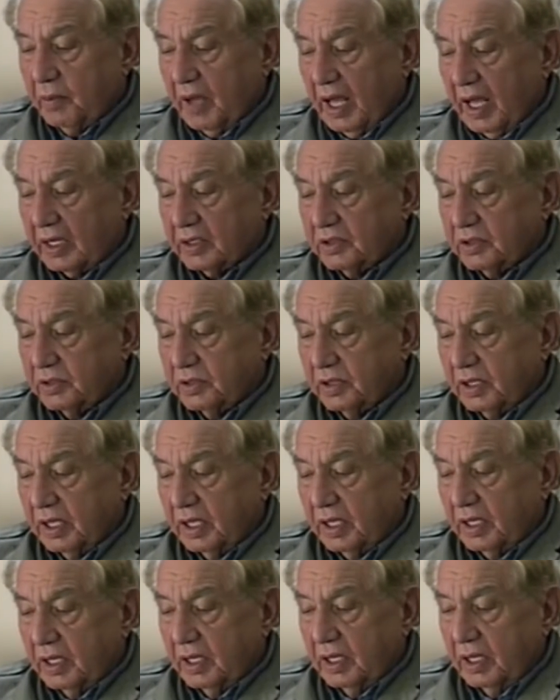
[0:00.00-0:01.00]
coming back to
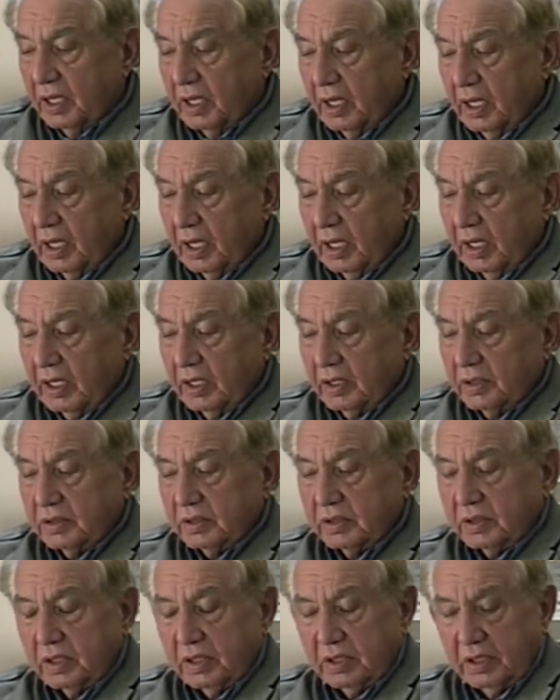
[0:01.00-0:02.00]
the
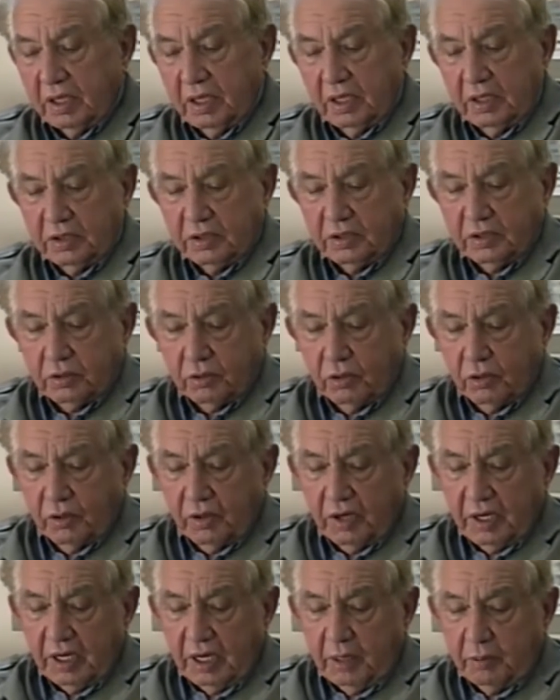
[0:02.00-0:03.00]

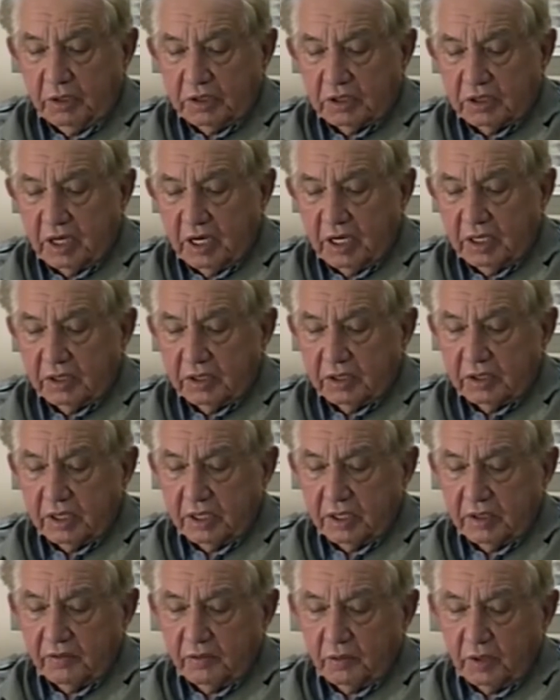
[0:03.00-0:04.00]
story, let me try and
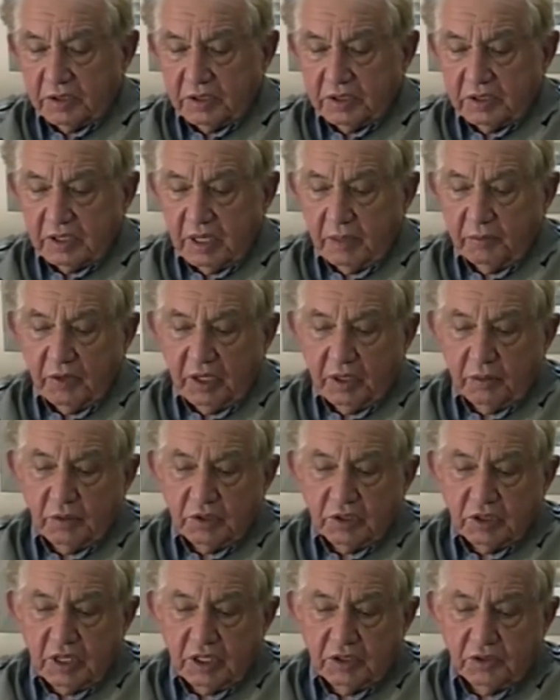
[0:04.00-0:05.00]
think of something